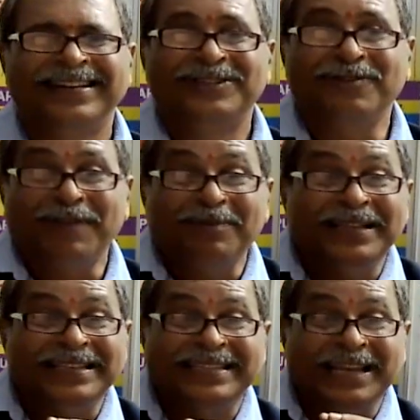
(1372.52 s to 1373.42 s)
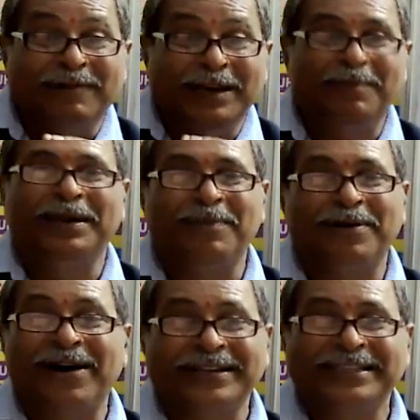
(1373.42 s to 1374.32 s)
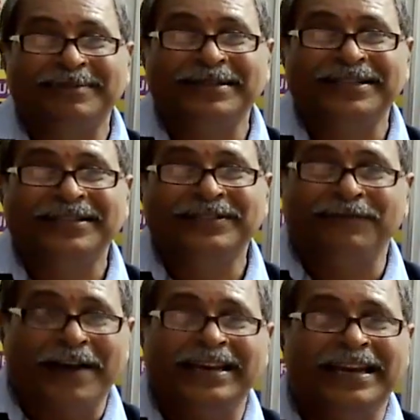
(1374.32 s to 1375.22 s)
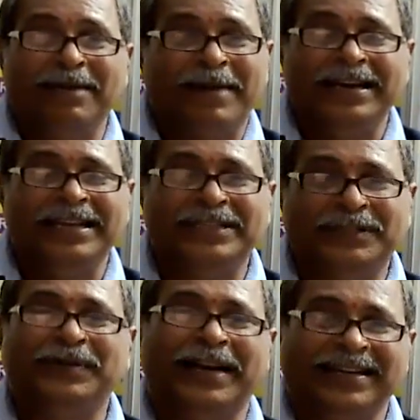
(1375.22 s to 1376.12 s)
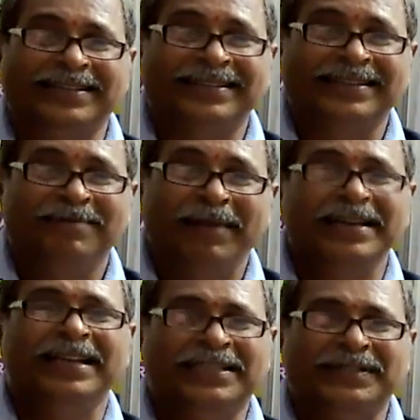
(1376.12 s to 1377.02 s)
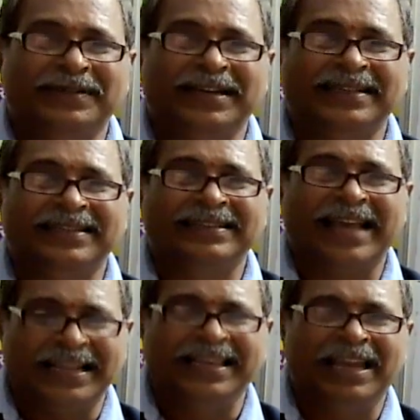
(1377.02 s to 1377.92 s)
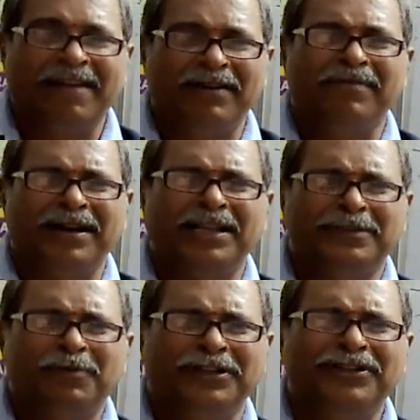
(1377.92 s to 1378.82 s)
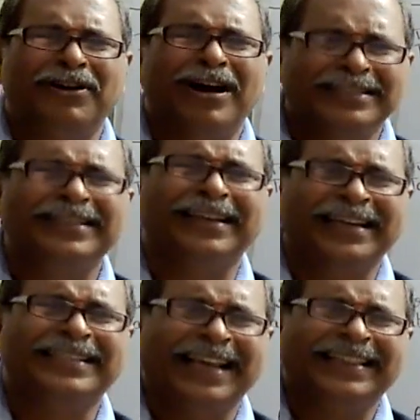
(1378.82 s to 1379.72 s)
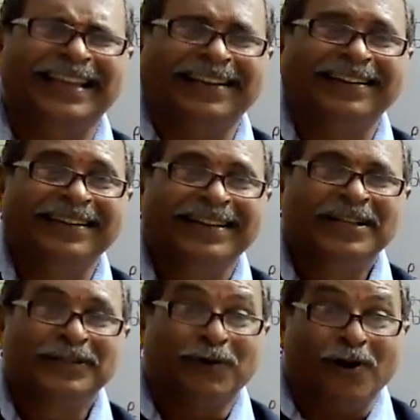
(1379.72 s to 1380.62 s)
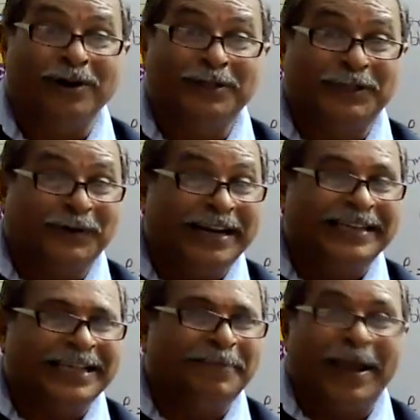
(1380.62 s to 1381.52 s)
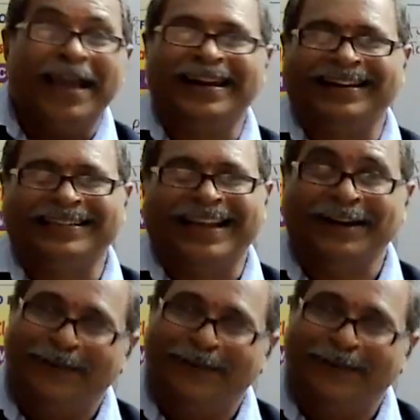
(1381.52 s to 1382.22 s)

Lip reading: So from this equilibrium concept, so finally my dear students, I think everybody is putting the concentration, I think. So all students and parents